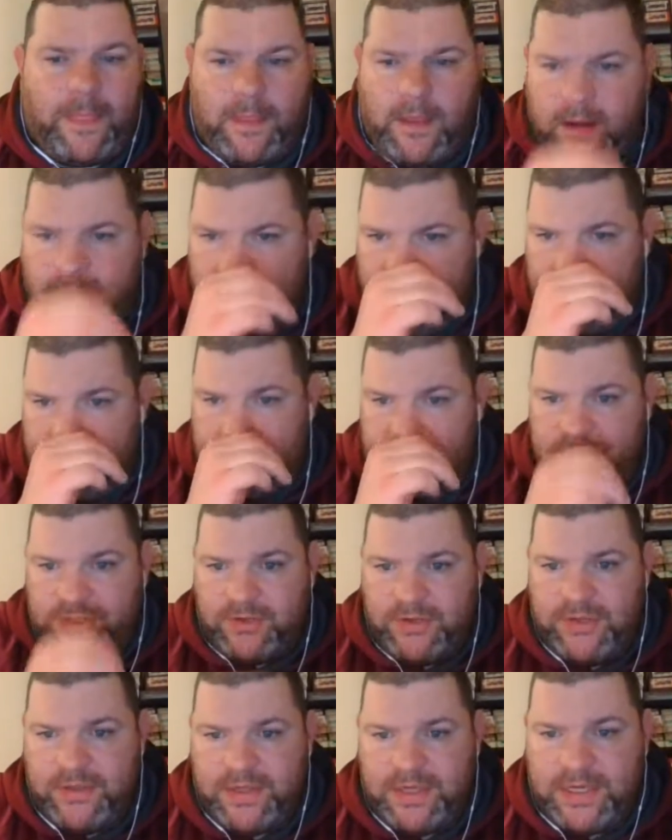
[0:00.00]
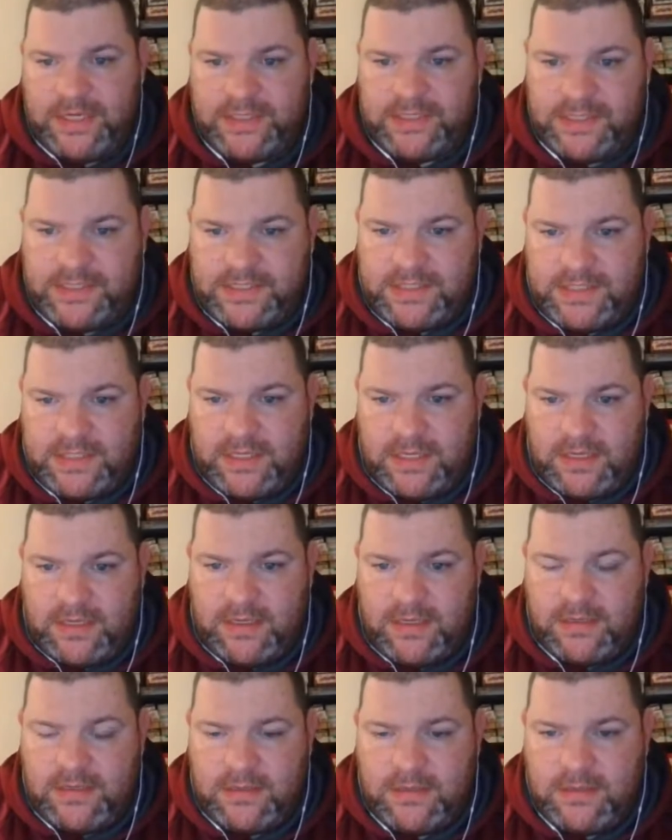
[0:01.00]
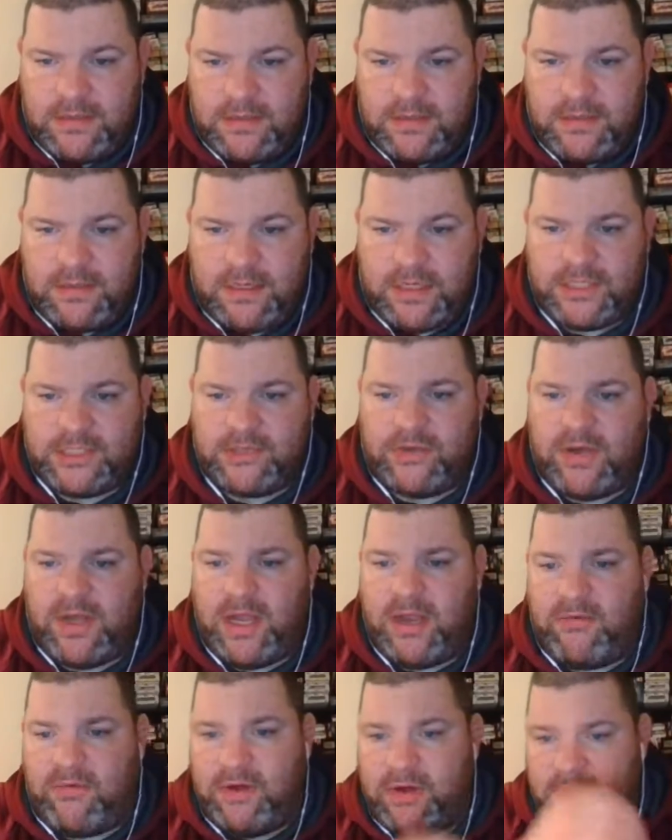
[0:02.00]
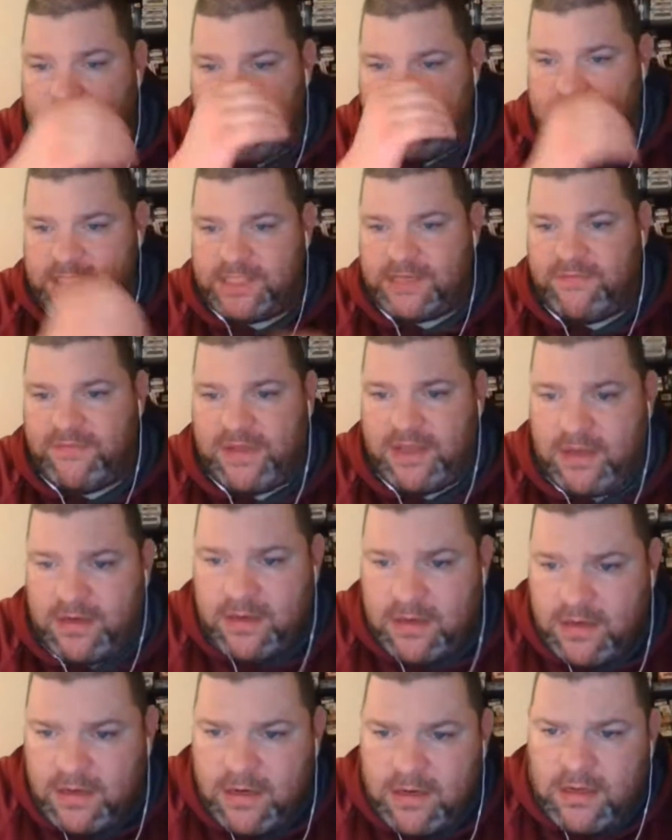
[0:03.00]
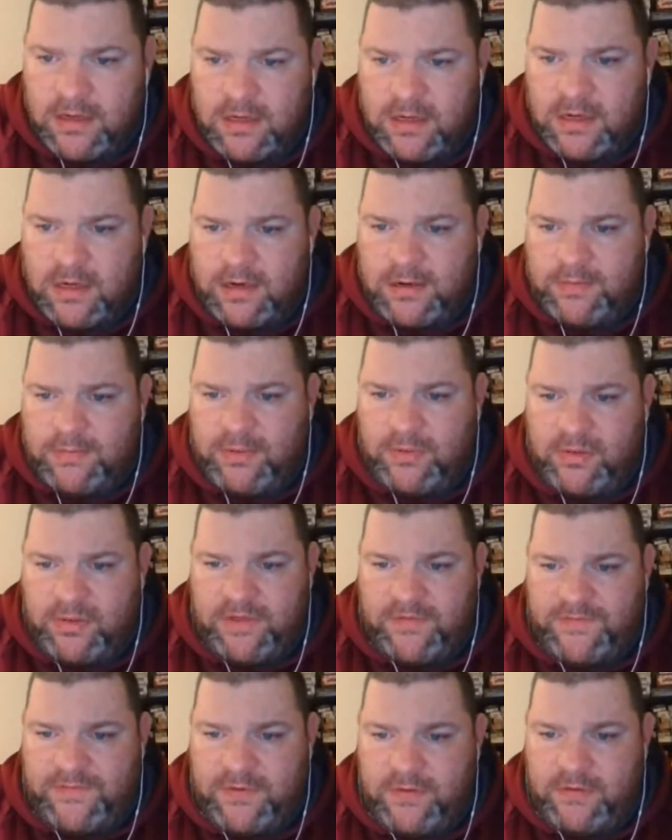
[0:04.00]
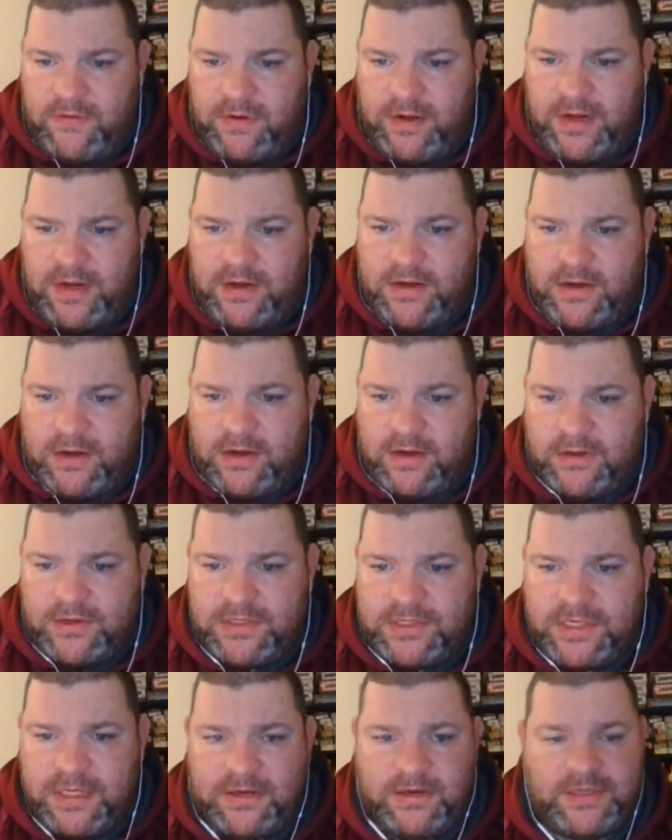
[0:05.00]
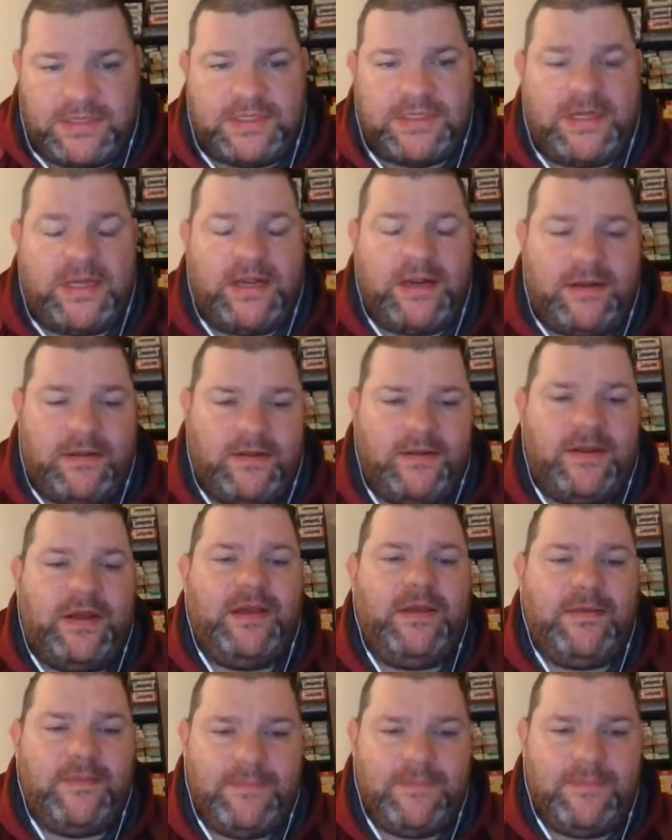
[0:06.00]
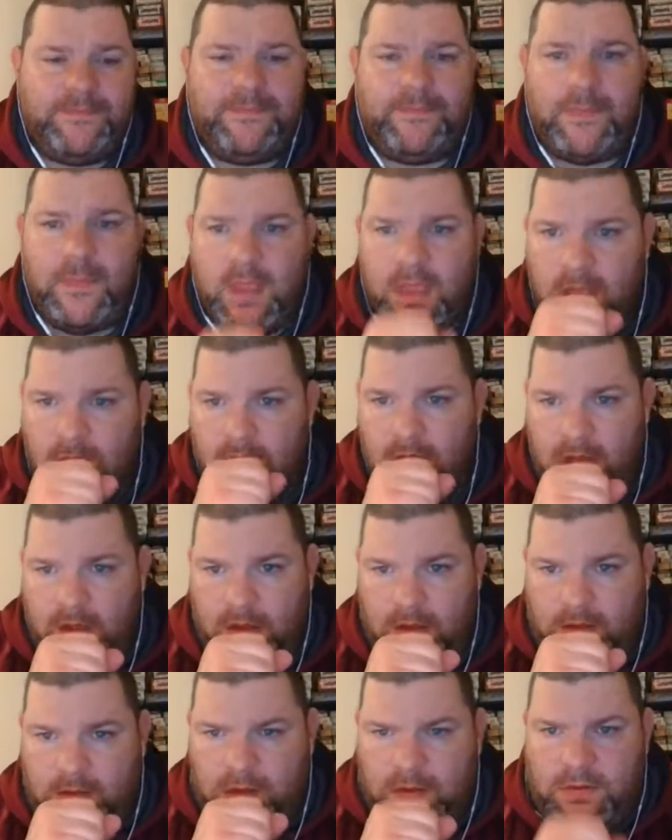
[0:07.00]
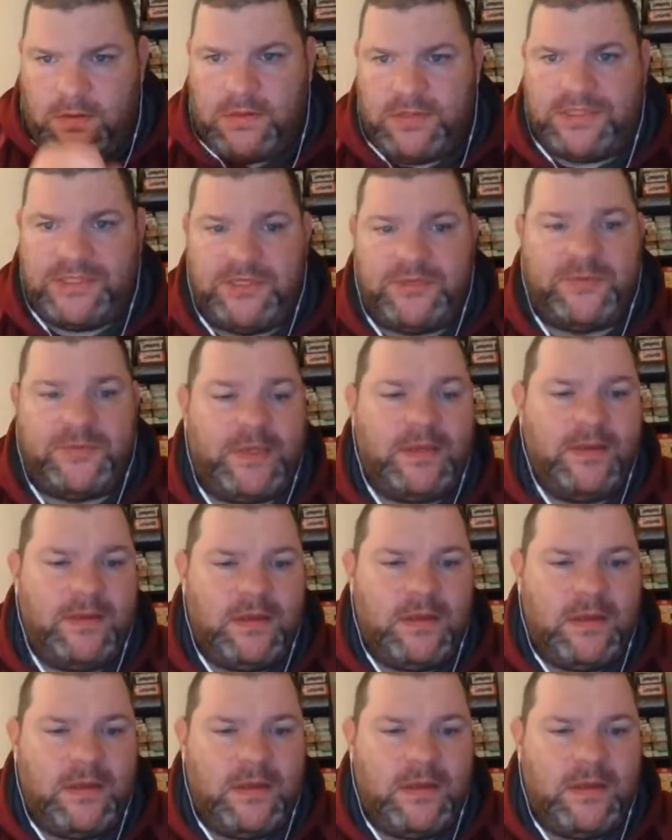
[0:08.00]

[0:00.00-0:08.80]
And I'm going to show you guys this also high rail excavator pulling a few grain cars down the siding. Okay. Excuse me.